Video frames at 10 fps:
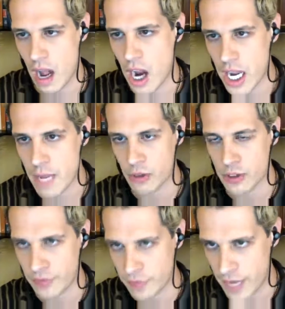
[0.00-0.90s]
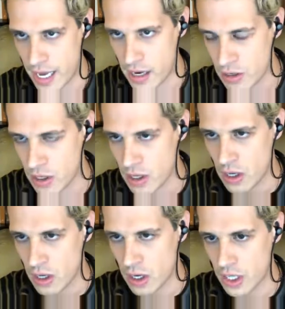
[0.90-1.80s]
am not a fan.
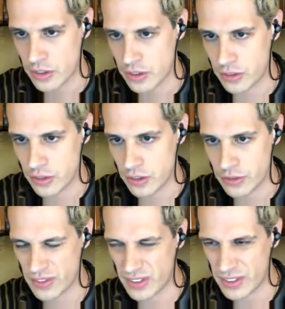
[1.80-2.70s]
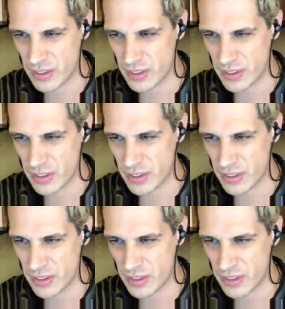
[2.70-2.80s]
It's not I don't